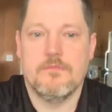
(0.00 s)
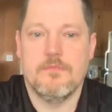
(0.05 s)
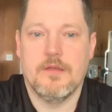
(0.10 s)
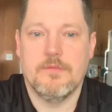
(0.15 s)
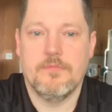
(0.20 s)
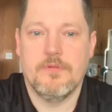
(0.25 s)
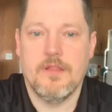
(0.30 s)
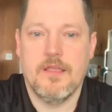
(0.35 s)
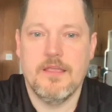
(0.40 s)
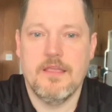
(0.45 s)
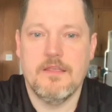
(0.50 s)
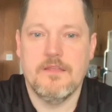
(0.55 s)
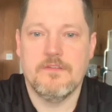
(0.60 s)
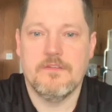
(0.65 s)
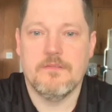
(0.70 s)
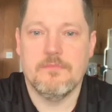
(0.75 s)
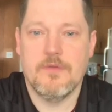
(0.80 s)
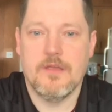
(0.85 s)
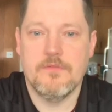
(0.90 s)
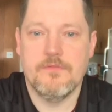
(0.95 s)
my
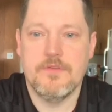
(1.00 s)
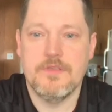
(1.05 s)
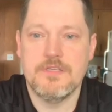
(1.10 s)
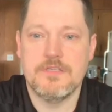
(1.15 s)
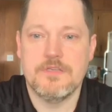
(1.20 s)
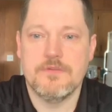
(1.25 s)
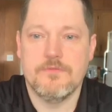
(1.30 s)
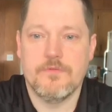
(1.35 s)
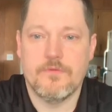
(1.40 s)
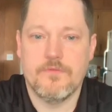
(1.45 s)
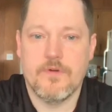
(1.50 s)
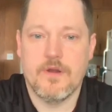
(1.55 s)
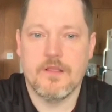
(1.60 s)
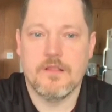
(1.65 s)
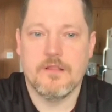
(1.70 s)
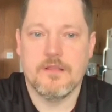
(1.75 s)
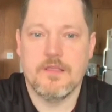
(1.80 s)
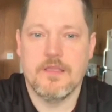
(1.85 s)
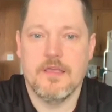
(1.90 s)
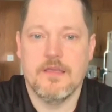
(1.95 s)
plans, and my vision for
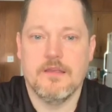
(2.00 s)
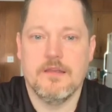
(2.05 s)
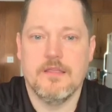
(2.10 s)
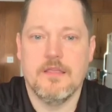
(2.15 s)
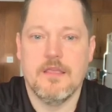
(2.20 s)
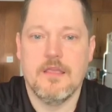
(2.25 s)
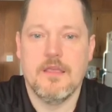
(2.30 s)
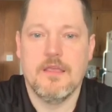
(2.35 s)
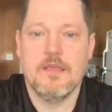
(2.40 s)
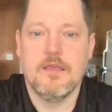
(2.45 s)
Franklin County.